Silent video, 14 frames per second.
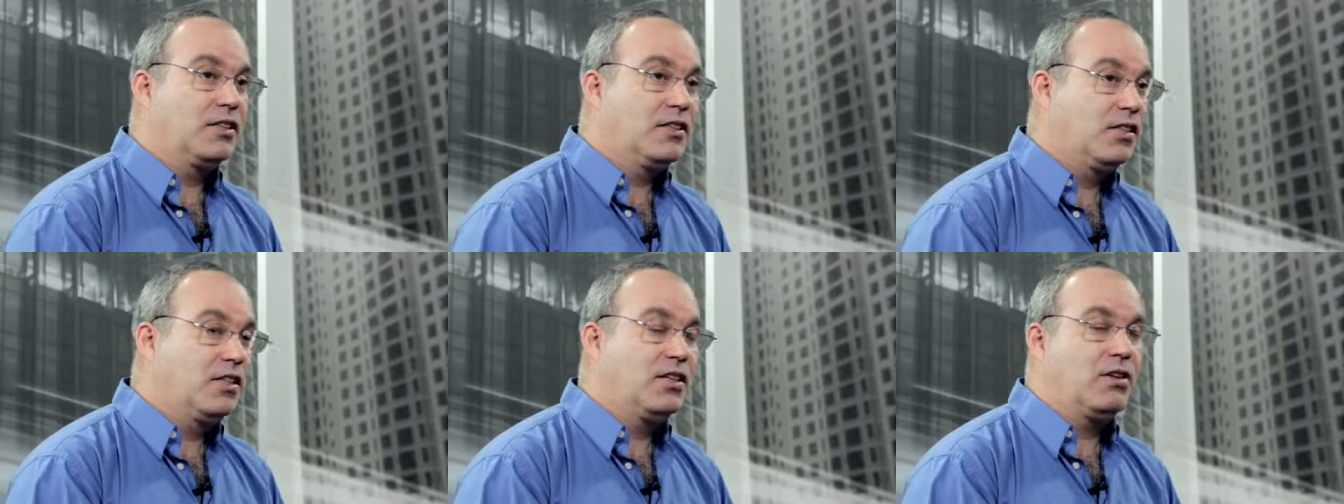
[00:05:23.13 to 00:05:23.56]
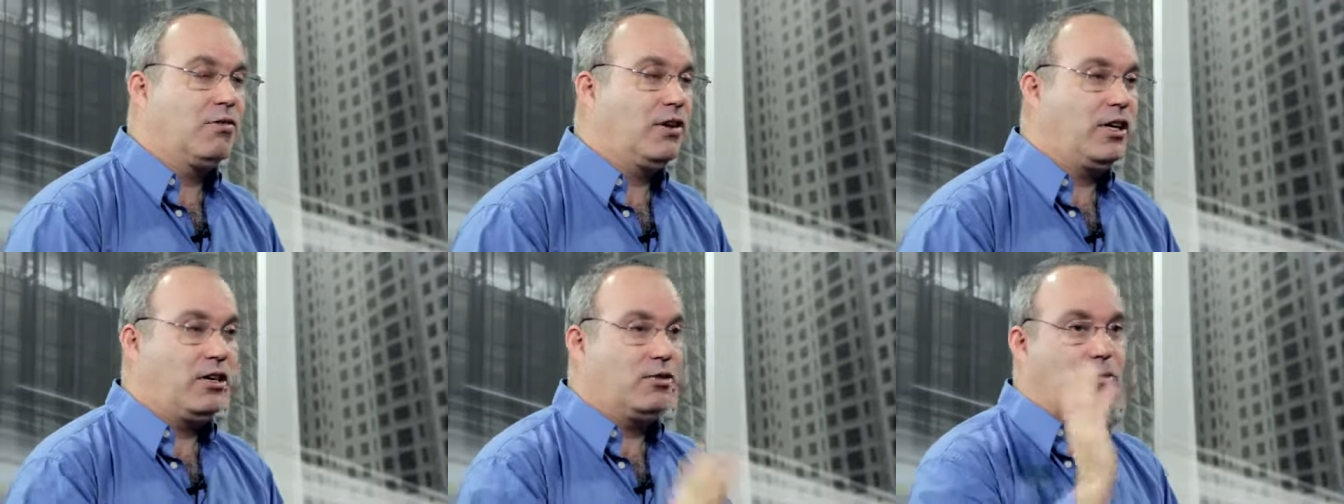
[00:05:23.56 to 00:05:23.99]
The
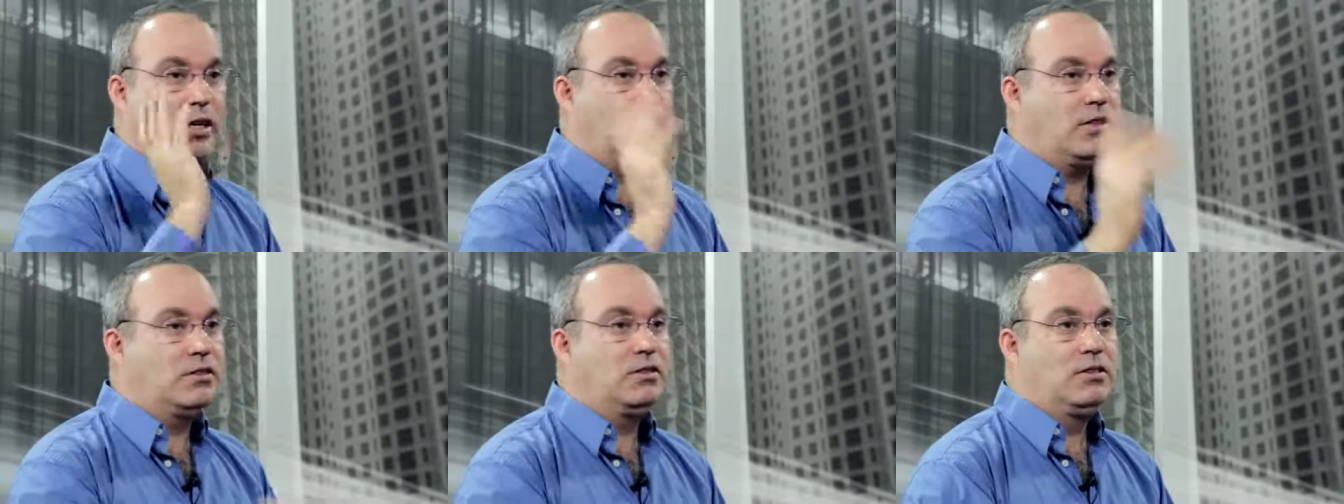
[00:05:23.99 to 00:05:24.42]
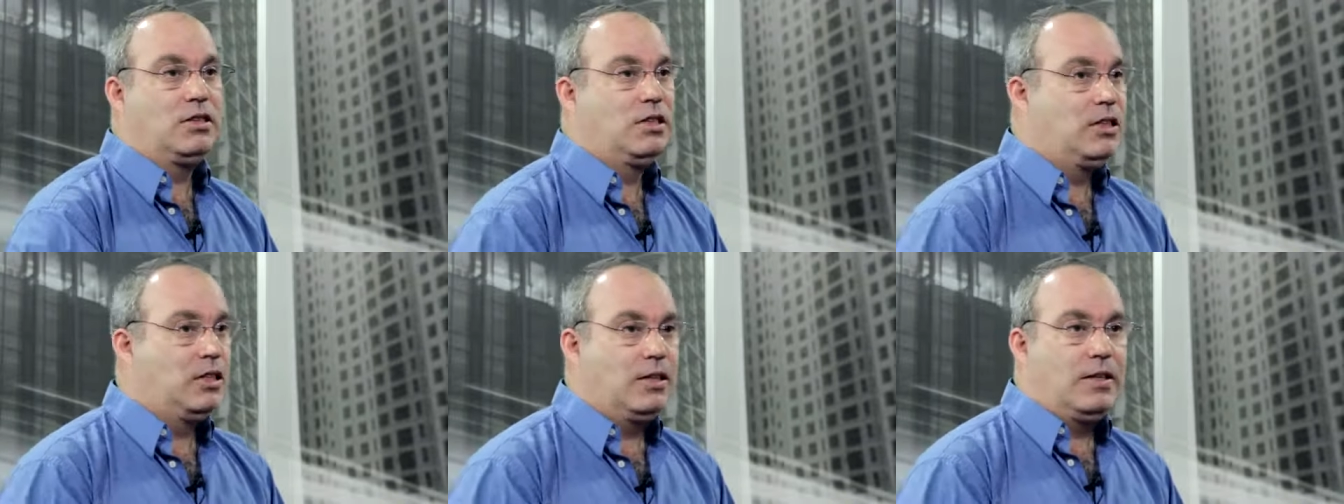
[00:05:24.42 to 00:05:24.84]
one-on-one
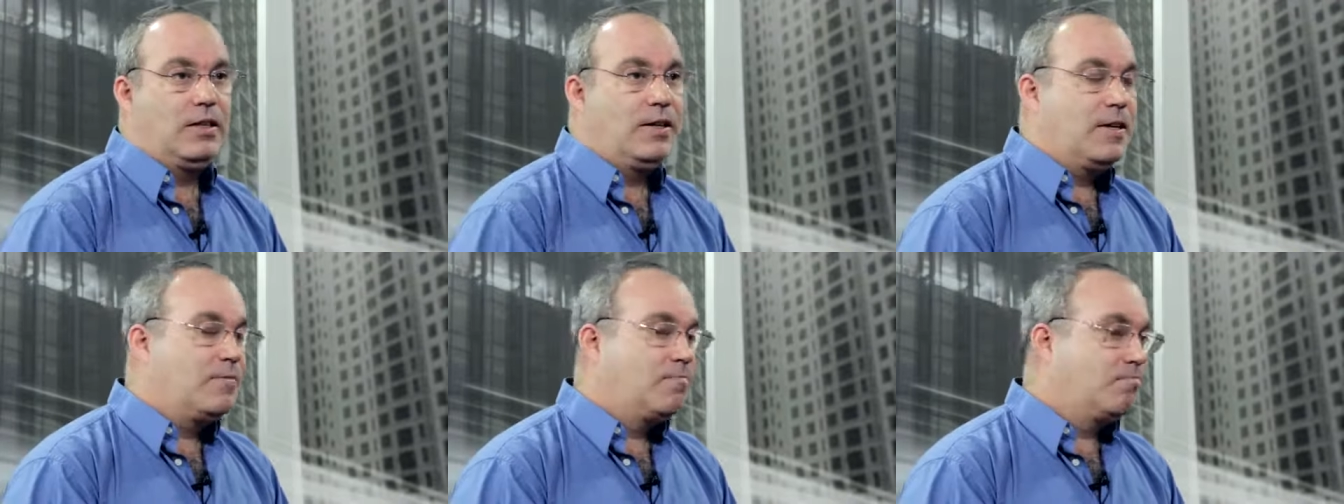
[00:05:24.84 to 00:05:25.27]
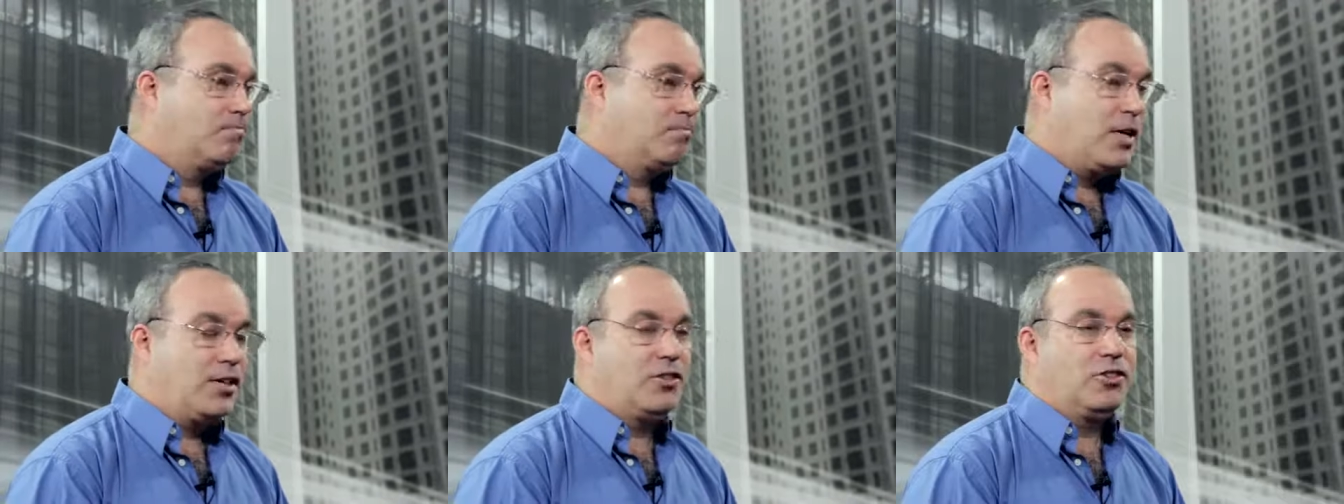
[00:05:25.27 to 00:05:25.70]

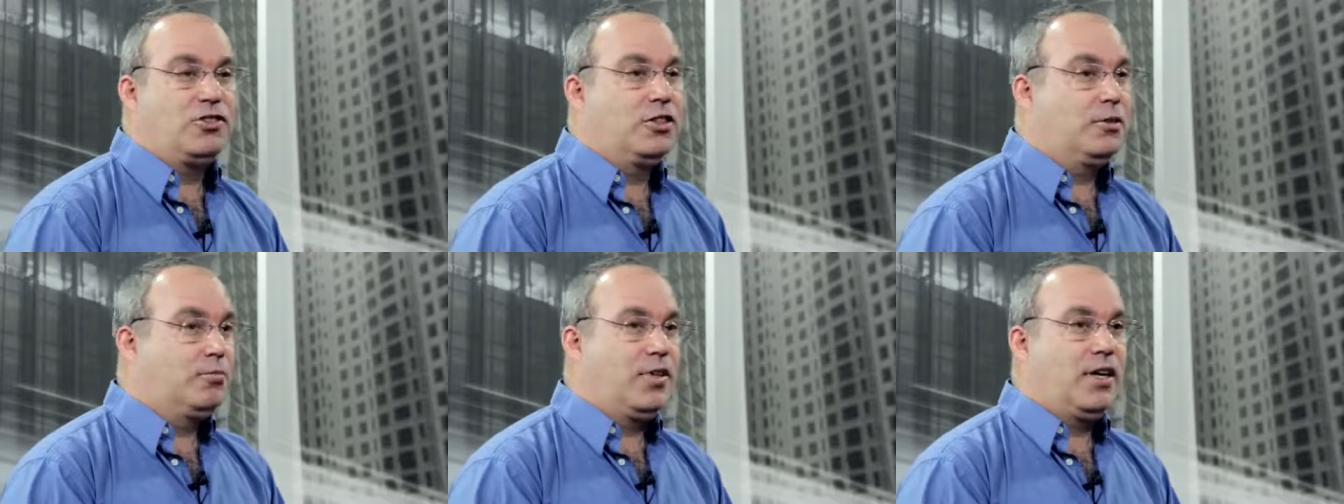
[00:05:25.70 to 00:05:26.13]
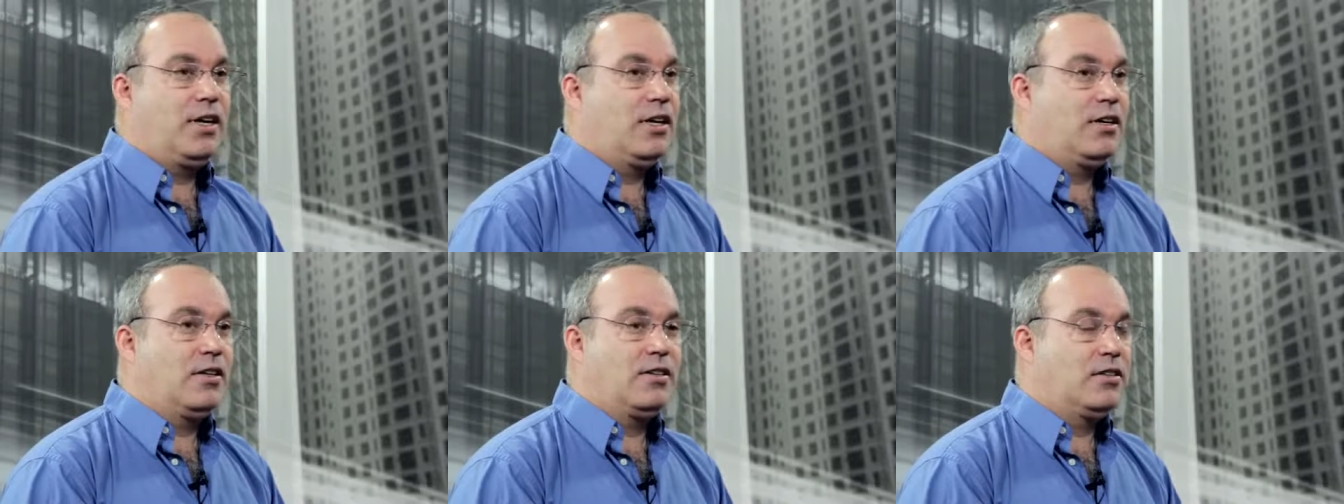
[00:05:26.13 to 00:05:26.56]
mentorship
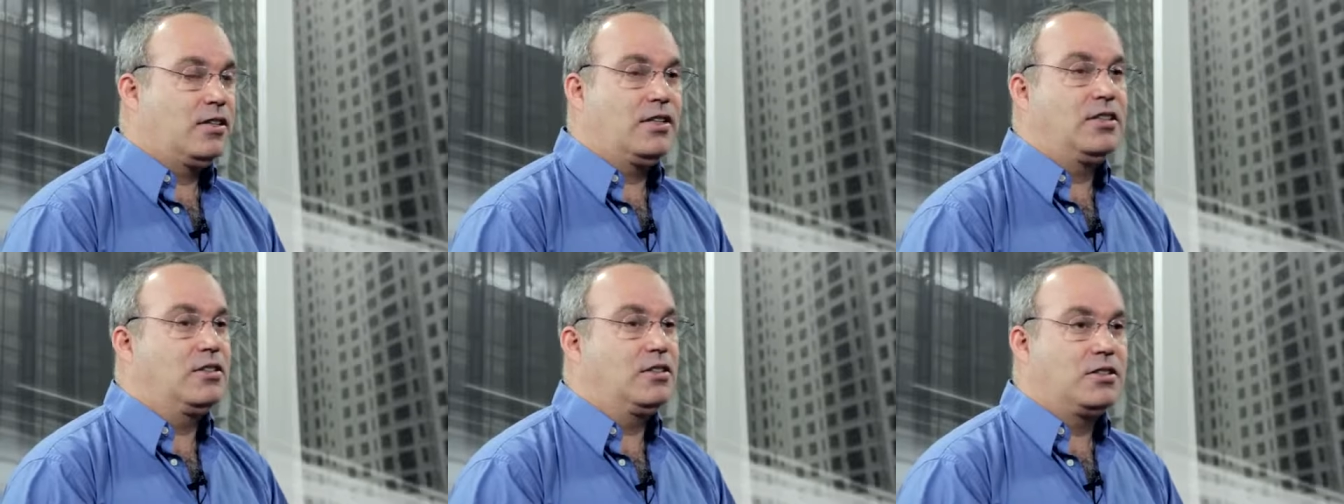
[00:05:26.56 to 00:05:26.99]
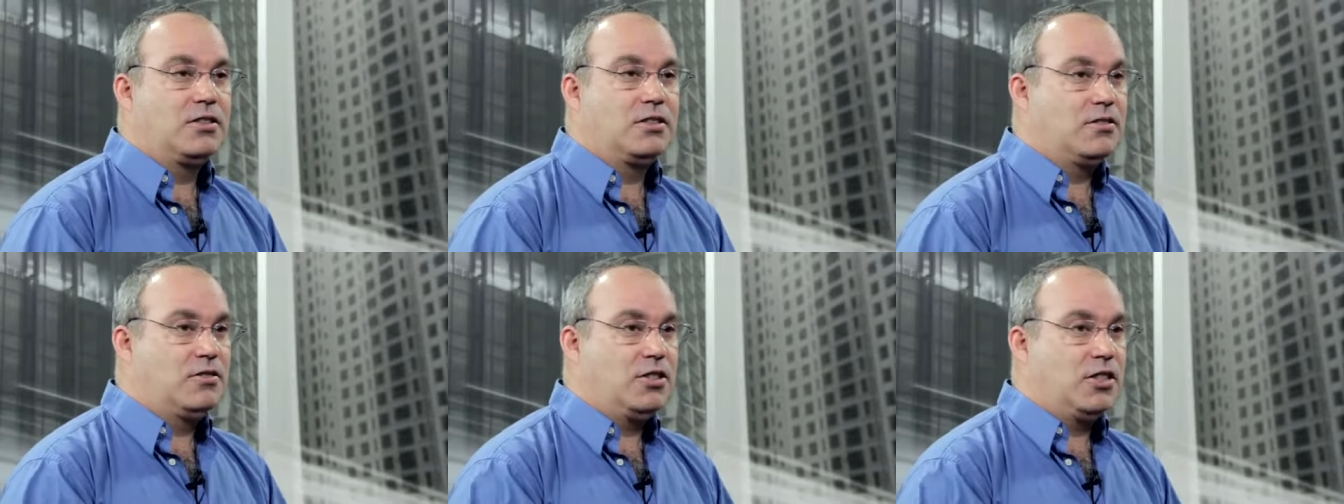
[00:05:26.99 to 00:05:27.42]
there is
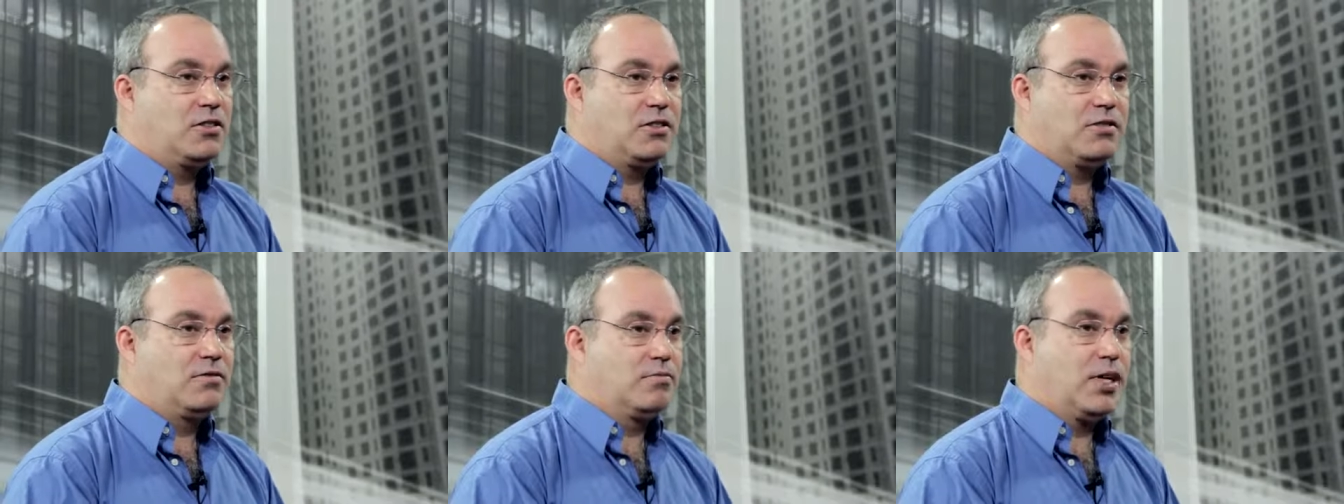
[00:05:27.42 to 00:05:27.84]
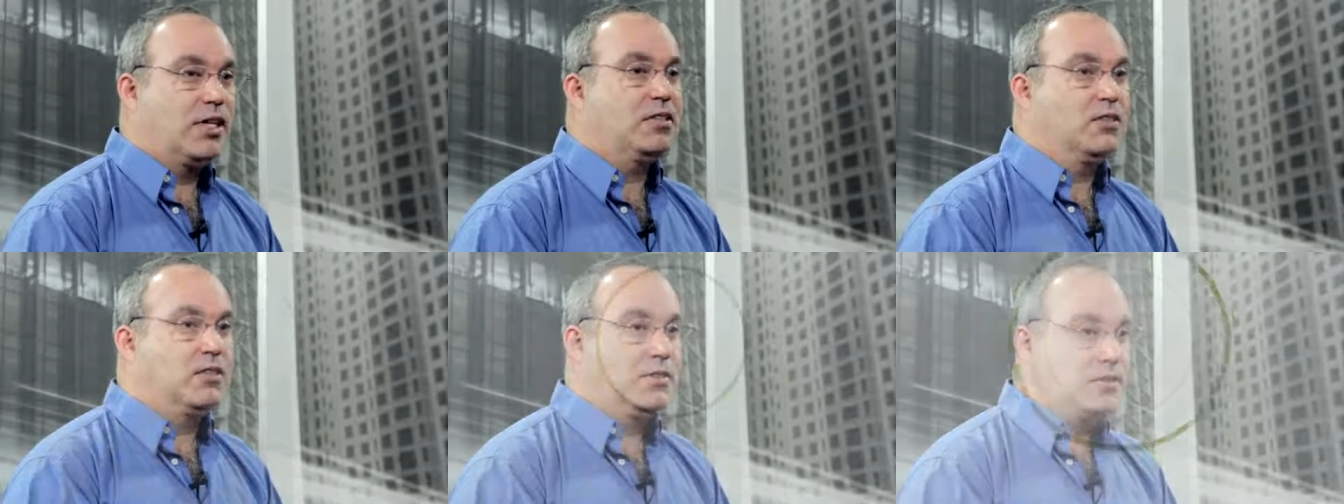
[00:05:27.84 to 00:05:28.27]
just
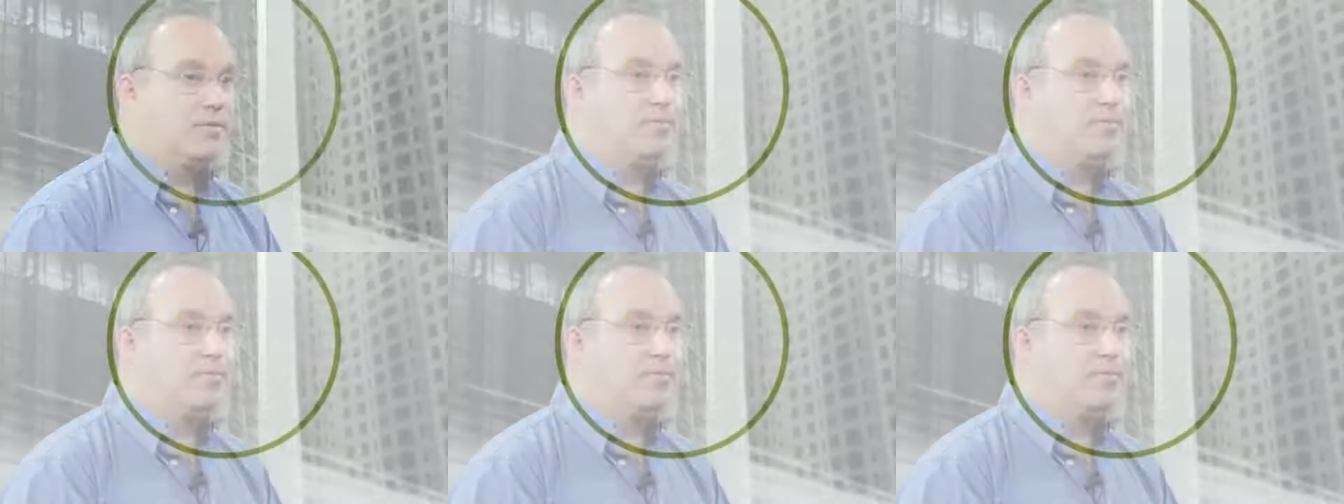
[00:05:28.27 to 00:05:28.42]
priceless.